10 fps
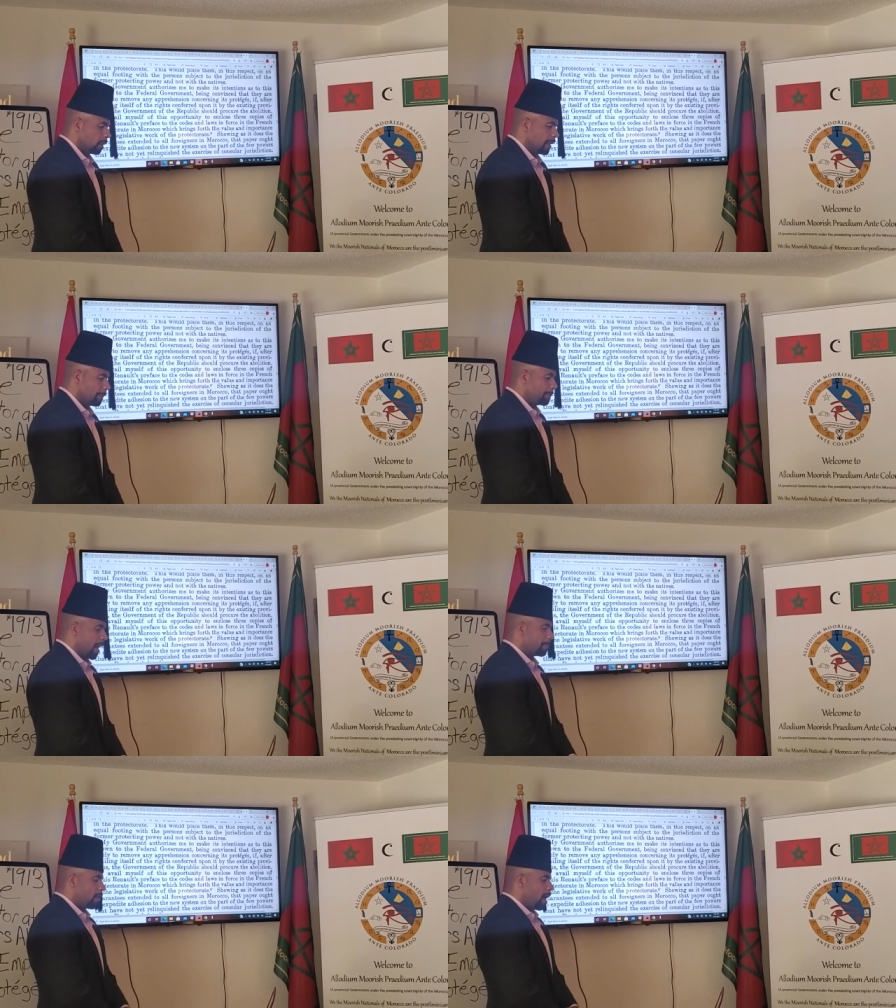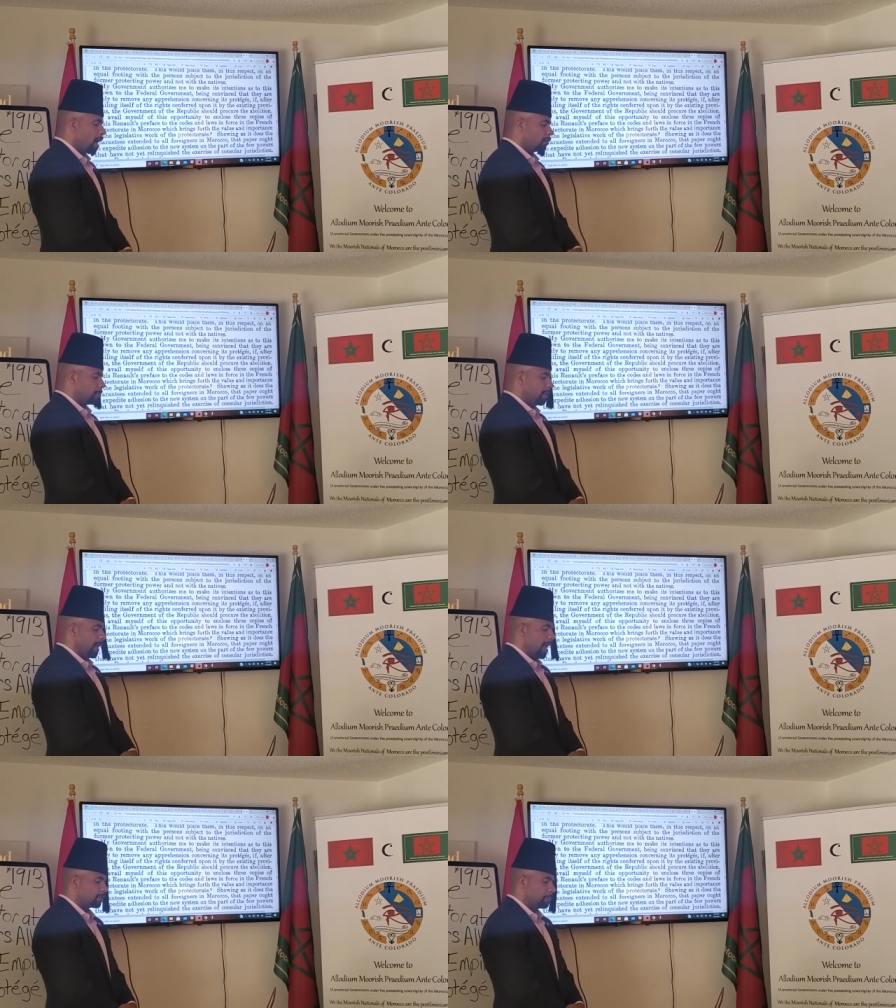that paper ought to be
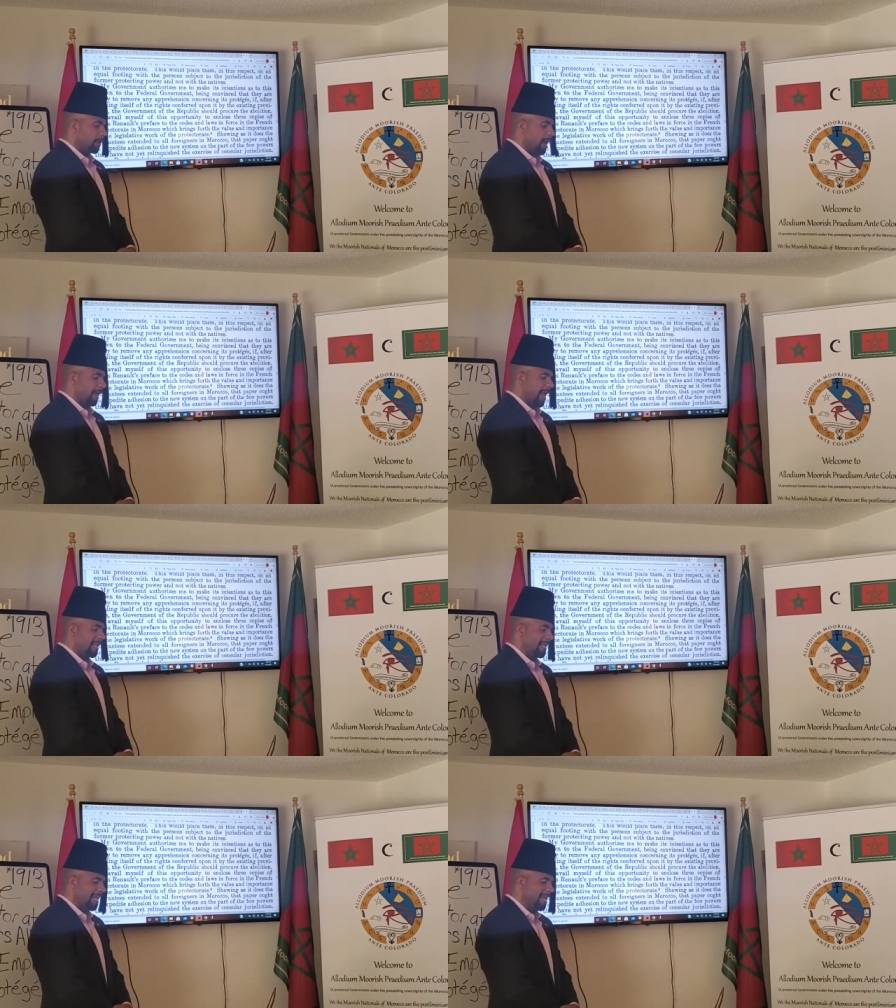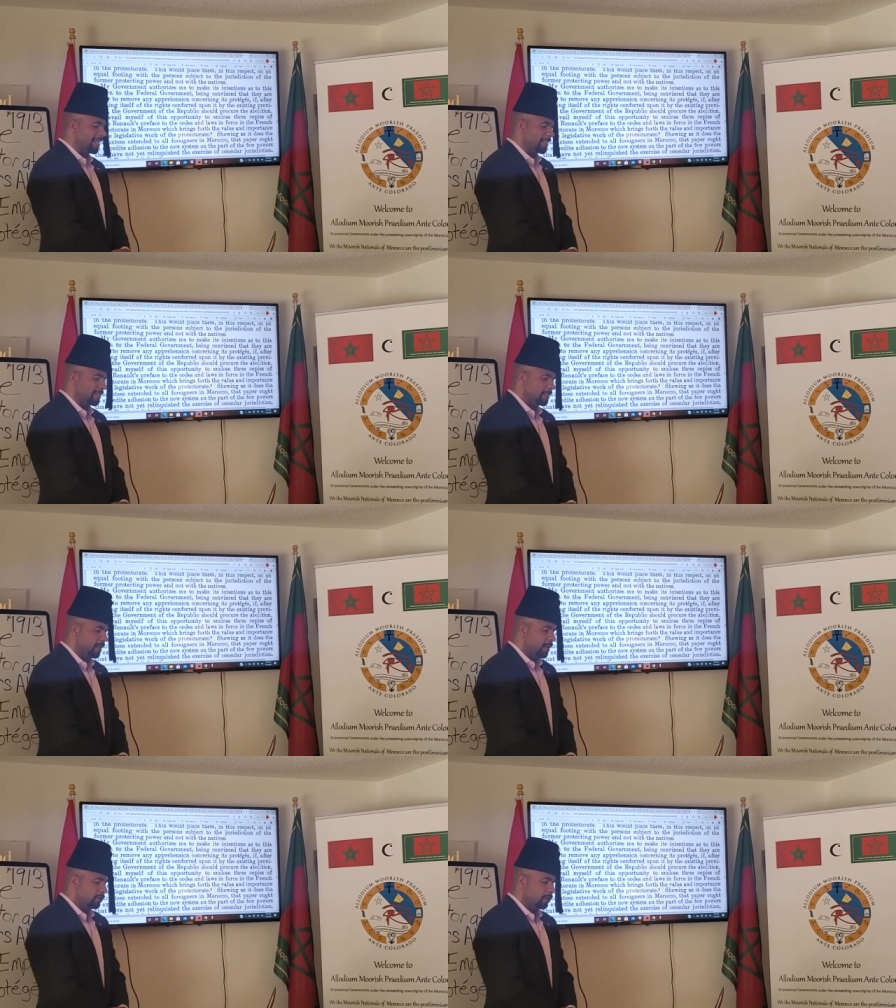expedite adhesion
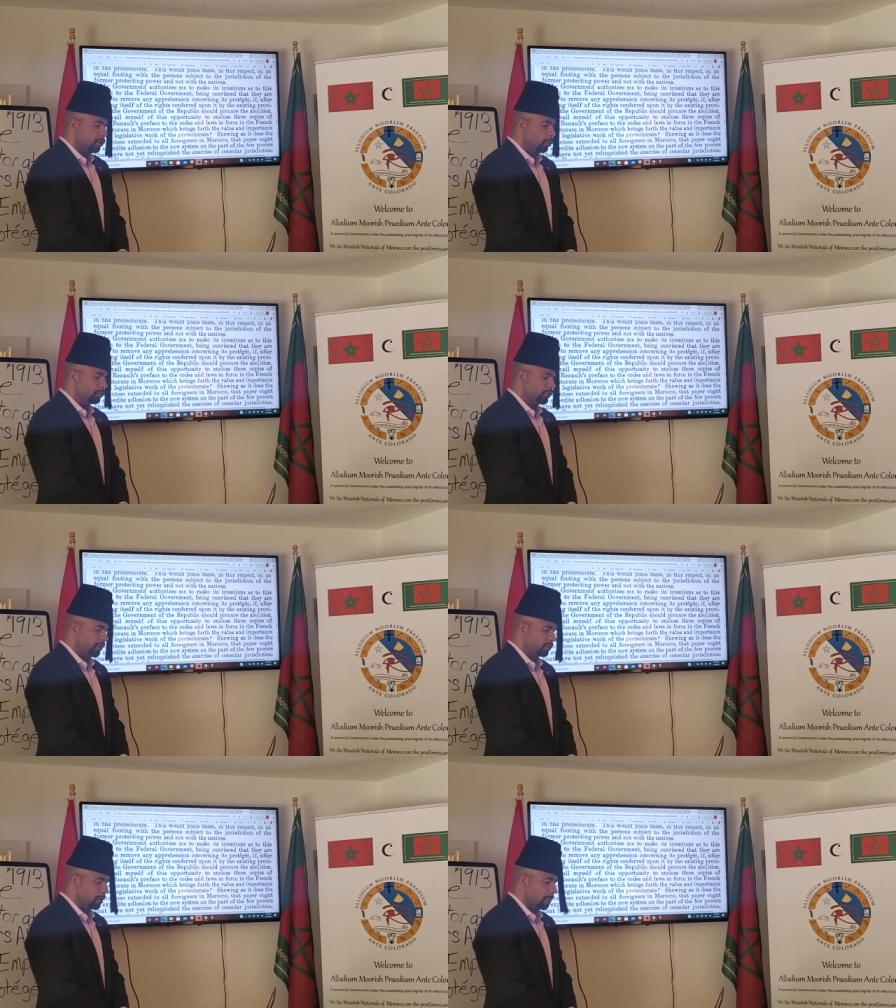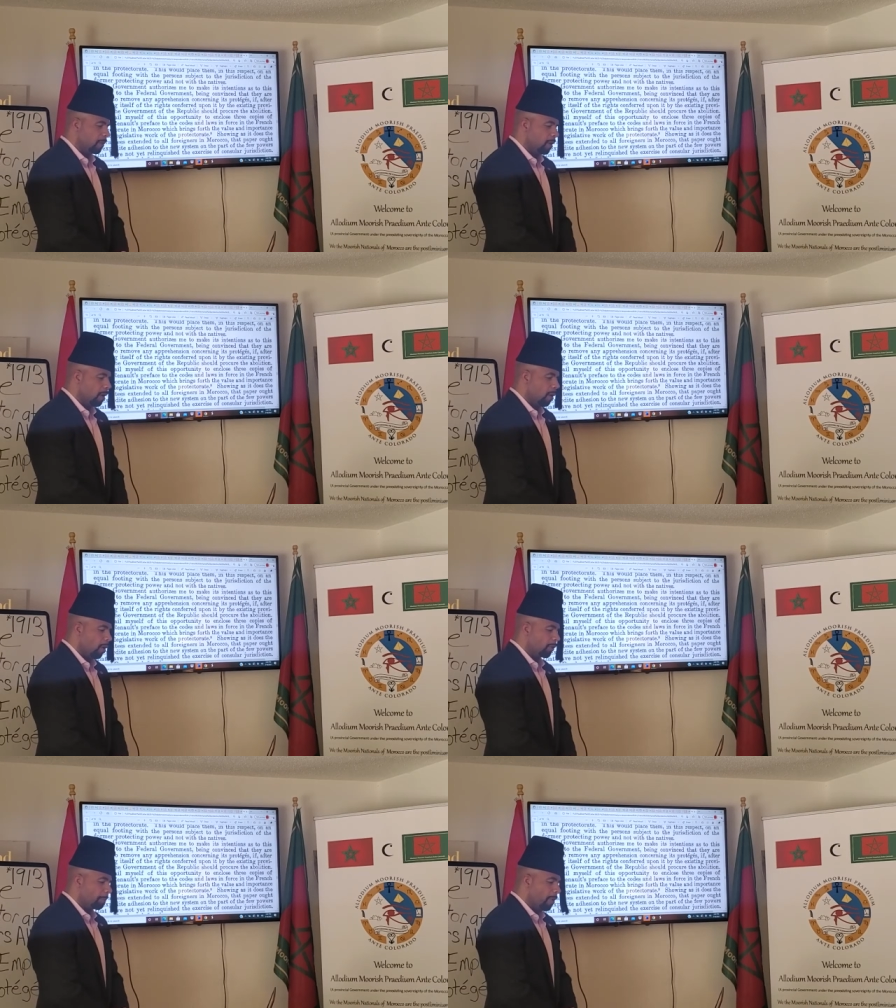to the new system
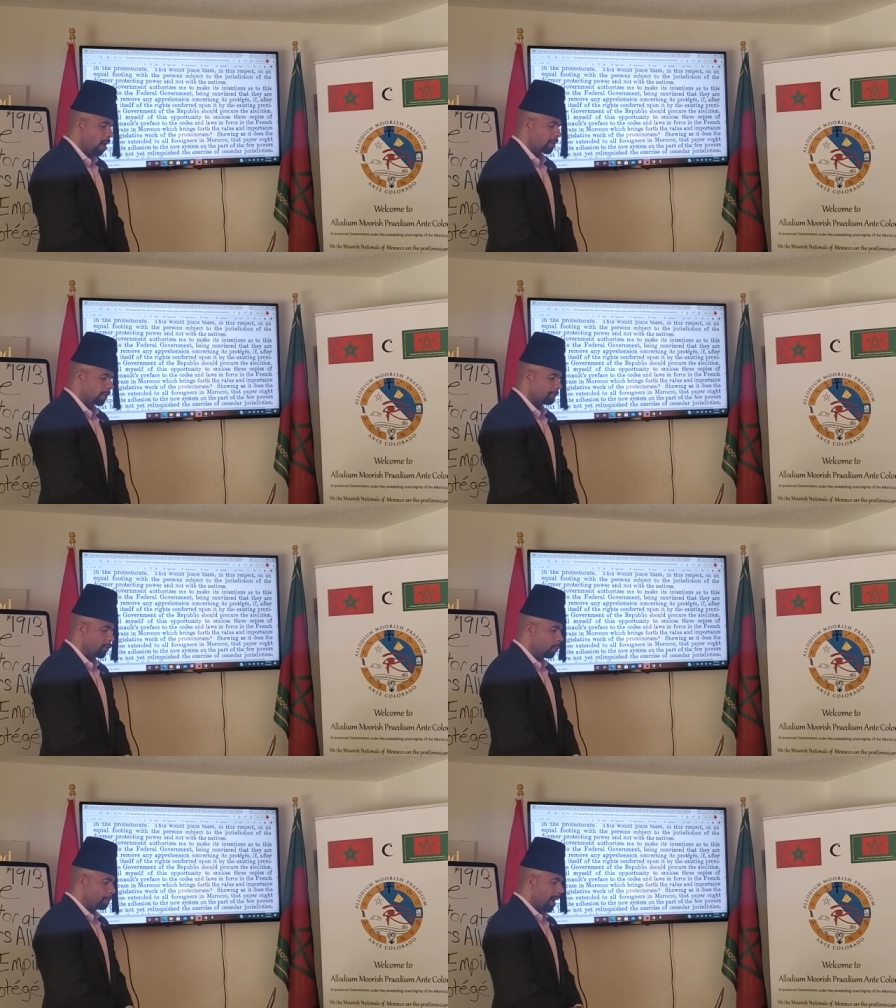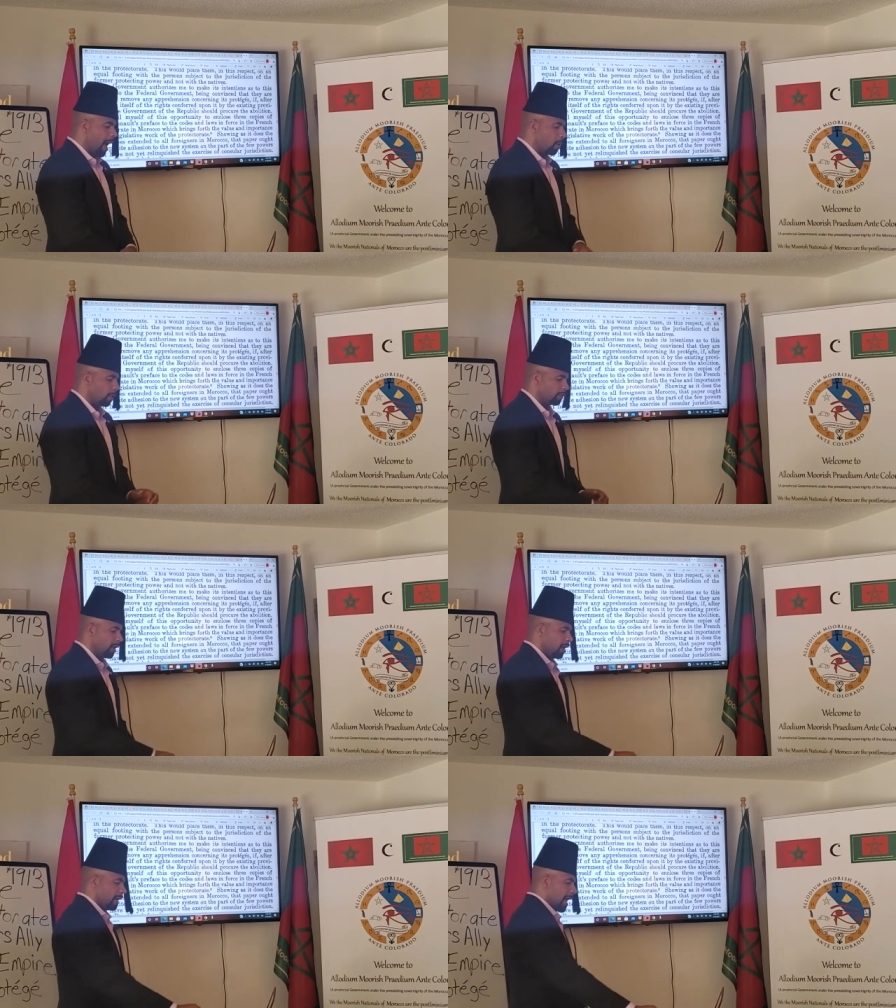on the part of the few powers
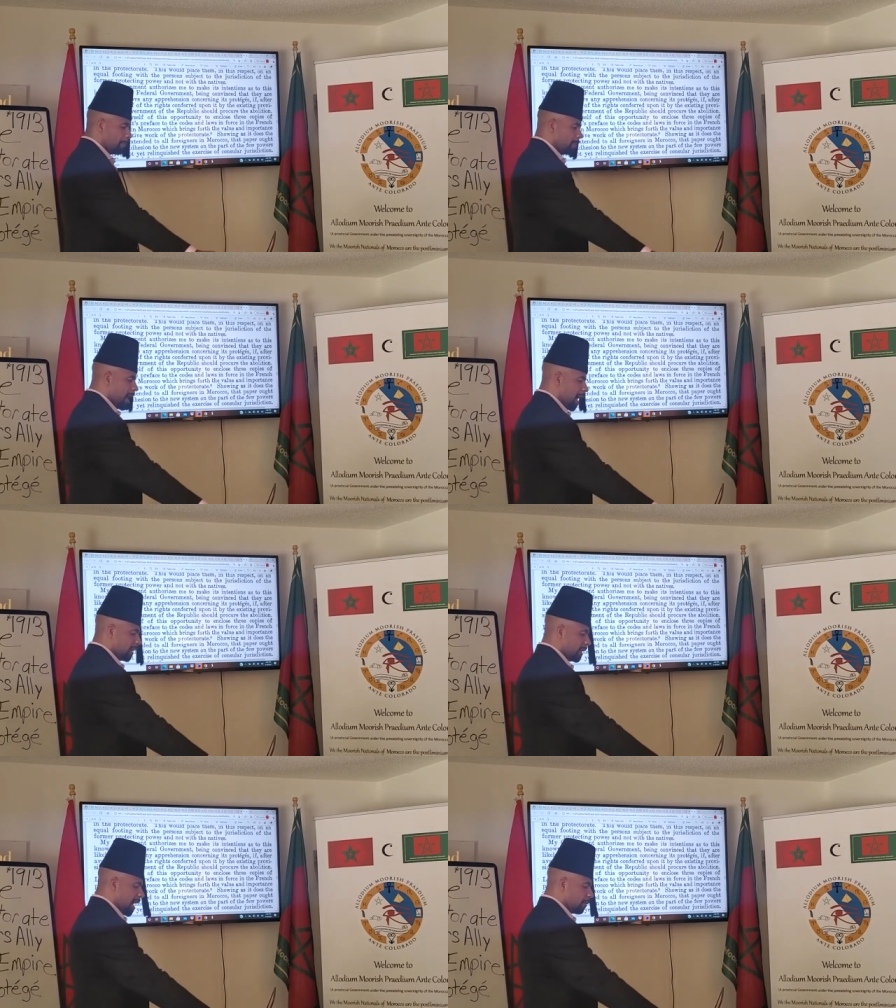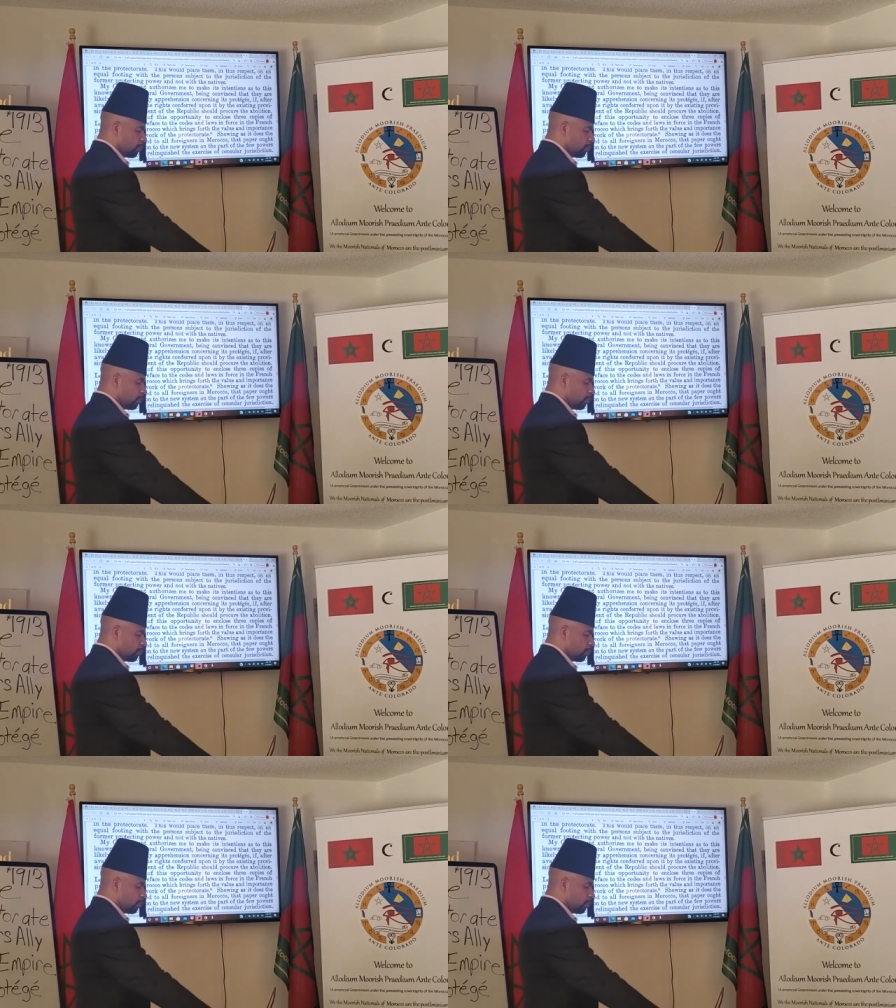that have not yet